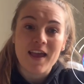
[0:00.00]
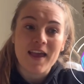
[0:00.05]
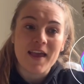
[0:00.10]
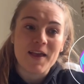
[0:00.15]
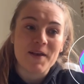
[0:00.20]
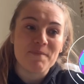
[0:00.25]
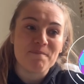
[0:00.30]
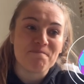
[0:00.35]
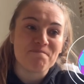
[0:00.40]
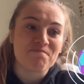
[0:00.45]

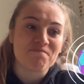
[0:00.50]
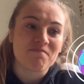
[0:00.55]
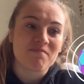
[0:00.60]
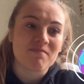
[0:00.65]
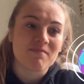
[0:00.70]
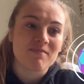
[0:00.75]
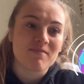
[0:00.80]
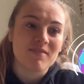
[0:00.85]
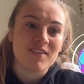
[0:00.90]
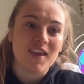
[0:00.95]

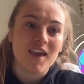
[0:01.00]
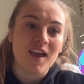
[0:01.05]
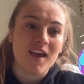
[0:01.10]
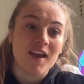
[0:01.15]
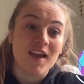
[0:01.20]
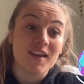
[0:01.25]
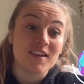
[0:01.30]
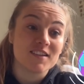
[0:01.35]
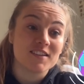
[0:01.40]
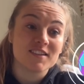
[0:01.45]
Um,
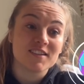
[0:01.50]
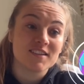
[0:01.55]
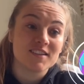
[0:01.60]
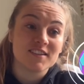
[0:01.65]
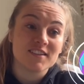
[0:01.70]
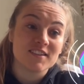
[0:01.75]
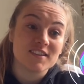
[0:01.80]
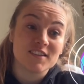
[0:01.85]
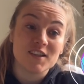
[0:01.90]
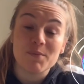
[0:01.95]
yeah,
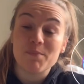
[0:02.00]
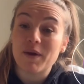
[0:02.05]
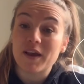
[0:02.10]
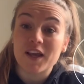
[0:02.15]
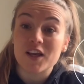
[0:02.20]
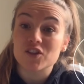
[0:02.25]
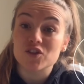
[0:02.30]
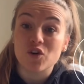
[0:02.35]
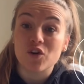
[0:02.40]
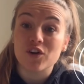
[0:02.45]
it's the
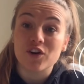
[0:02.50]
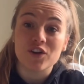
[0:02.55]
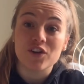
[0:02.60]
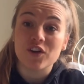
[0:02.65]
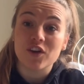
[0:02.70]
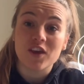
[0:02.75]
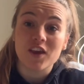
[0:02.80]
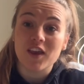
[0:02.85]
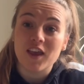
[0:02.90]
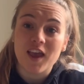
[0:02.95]
biggest honour
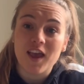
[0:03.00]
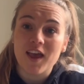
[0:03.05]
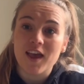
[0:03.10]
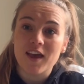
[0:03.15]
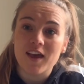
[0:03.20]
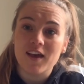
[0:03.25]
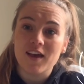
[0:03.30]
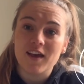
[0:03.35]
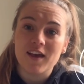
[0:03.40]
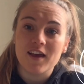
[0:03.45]
you can
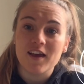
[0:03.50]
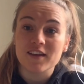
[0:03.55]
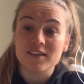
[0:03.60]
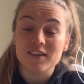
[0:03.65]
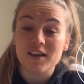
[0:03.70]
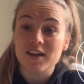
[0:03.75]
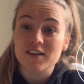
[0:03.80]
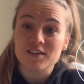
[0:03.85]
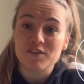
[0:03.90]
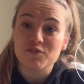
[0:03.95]
get
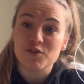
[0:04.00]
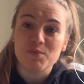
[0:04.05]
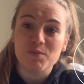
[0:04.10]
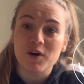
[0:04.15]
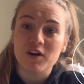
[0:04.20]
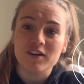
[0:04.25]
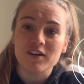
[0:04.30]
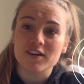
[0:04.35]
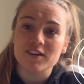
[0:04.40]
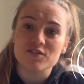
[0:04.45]
as, as a
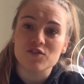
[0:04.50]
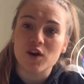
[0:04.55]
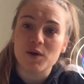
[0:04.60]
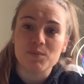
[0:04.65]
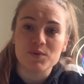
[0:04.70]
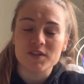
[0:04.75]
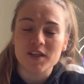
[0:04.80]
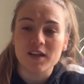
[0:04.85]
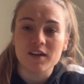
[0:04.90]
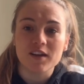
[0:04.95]
footballer is
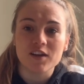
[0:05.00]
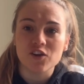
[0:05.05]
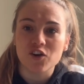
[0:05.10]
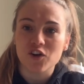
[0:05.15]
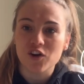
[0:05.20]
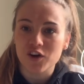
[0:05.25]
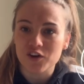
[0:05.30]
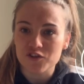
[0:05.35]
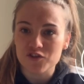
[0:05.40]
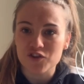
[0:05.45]
representing
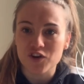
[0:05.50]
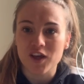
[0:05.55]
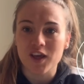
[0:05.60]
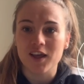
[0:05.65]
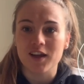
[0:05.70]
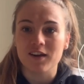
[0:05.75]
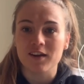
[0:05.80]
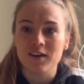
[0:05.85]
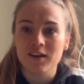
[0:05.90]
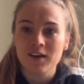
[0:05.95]
your
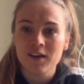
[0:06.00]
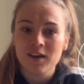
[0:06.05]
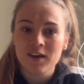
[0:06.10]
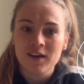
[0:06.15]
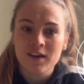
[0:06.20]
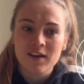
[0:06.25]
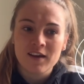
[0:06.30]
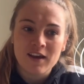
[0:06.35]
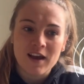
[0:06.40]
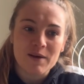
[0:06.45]
country and
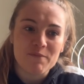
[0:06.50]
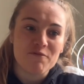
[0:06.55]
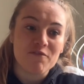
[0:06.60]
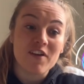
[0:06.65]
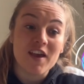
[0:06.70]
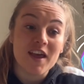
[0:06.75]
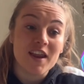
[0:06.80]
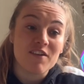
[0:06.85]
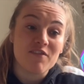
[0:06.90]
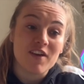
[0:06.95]
I'm
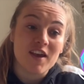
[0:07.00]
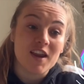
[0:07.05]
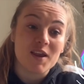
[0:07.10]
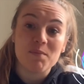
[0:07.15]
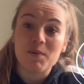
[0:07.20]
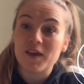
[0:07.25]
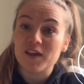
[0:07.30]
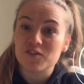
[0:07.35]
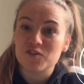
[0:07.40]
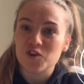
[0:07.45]
very,
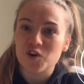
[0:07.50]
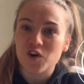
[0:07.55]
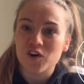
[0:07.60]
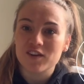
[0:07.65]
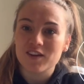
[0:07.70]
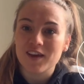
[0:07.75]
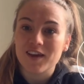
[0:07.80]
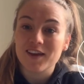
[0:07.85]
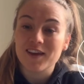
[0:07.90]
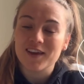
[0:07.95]
very
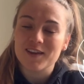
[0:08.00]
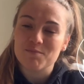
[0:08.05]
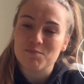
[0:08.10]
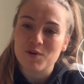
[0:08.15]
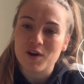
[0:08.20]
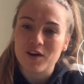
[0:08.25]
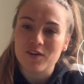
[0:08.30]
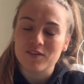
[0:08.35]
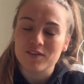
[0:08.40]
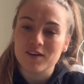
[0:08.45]
patriotic
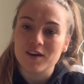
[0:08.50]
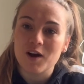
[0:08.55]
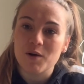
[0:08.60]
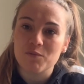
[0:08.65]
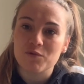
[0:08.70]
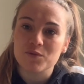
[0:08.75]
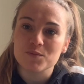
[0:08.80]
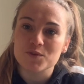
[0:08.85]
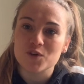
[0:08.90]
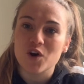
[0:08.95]
and proud to
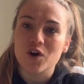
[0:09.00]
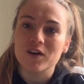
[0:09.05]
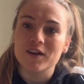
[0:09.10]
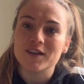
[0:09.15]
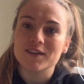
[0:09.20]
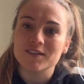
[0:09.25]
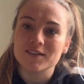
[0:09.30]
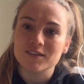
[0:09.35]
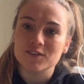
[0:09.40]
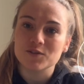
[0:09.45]
come from
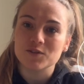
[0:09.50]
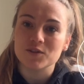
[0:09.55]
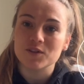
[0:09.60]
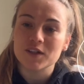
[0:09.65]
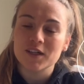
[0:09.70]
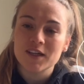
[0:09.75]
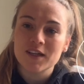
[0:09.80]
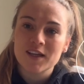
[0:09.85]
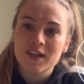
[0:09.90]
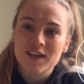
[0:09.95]
Scotland
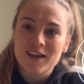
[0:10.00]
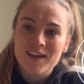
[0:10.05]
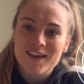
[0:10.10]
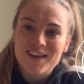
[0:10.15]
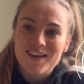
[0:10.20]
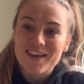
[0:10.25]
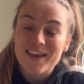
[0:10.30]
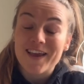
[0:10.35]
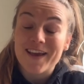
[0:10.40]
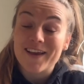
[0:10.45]
so
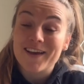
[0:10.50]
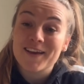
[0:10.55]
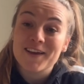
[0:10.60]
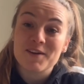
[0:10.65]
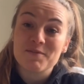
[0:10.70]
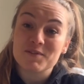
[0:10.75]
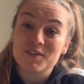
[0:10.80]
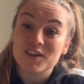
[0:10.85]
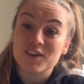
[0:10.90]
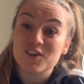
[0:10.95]
yeah,
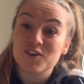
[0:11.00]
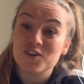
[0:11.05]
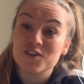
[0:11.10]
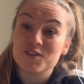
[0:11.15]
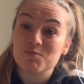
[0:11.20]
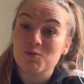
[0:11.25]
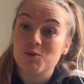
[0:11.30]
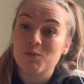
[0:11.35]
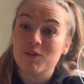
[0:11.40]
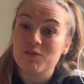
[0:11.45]
it was a
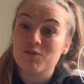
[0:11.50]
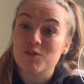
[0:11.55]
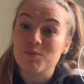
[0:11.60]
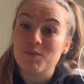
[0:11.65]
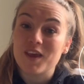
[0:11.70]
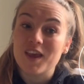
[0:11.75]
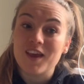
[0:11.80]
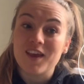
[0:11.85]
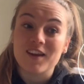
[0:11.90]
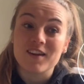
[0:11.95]
huge moment for
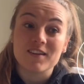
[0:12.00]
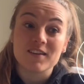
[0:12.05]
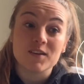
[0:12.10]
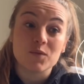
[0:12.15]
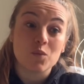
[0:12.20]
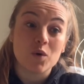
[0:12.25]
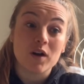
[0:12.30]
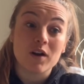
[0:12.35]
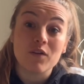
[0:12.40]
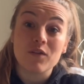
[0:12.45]
me
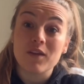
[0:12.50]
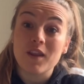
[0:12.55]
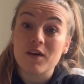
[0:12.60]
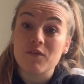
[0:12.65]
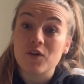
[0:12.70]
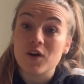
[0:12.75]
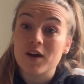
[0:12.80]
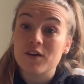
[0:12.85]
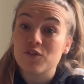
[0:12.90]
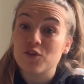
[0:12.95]
and one I'll
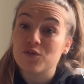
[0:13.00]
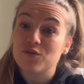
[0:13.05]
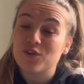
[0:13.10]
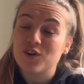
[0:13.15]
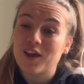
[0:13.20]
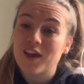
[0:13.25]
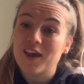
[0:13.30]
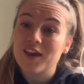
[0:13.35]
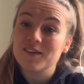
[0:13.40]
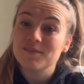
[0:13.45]
never ever
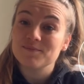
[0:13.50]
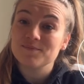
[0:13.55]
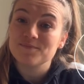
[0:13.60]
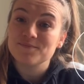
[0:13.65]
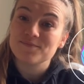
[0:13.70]
forget.